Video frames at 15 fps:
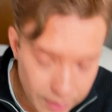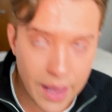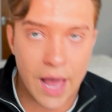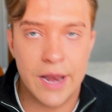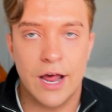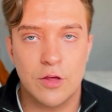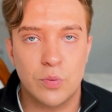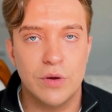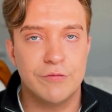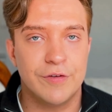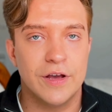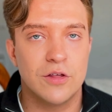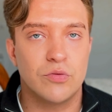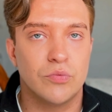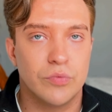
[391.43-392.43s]
And that's when
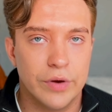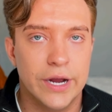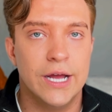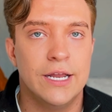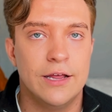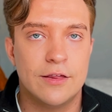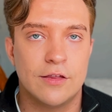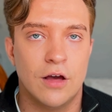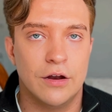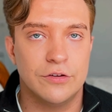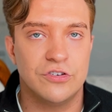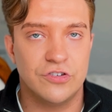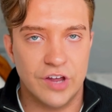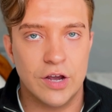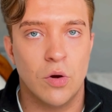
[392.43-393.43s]
things really started
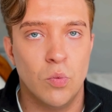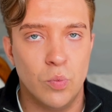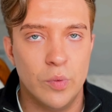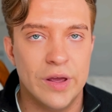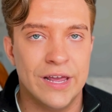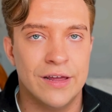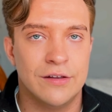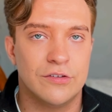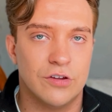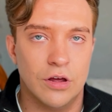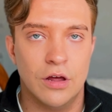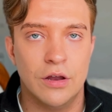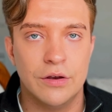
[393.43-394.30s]
to take a weird turn.